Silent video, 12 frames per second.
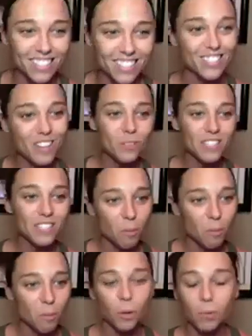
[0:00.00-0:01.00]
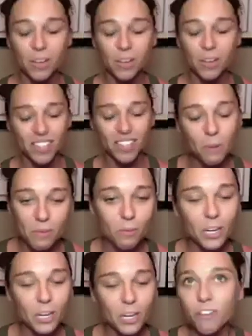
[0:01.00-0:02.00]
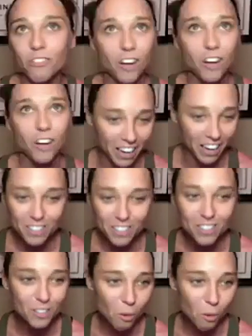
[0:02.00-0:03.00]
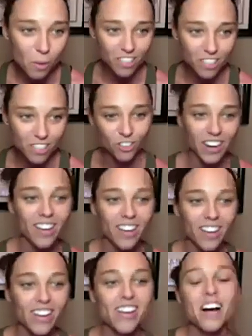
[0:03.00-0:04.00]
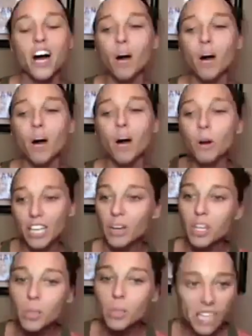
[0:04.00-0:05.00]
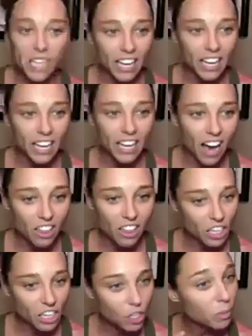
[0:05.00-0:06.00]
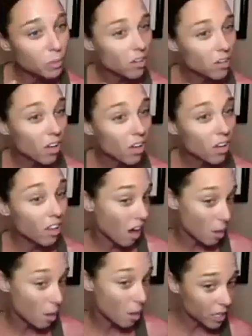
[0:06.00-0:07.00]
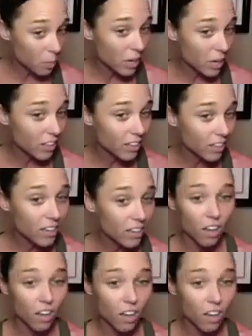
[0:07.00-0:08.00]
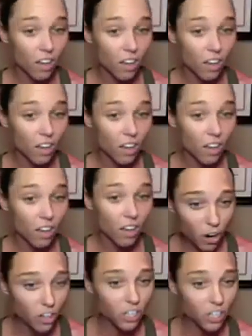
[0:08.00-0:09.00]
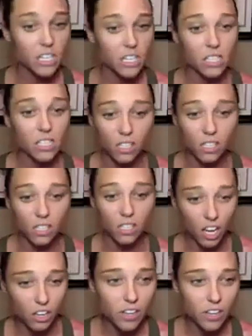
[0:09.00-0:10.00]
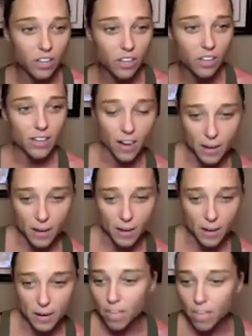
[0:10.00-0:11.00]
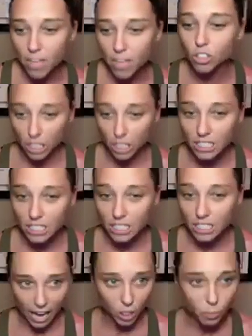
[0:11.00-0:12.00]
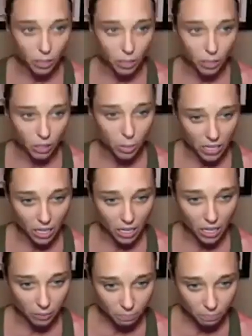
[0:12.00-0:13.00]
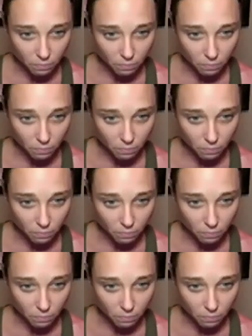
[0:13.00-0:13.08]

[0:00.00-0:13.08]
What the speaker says: so simple, but yet we overcomplicate it so much, right? Okay, so in the beginning, I think you built a lot belly to belly, a lot of parties, a lot of, is that how you built in the beginning?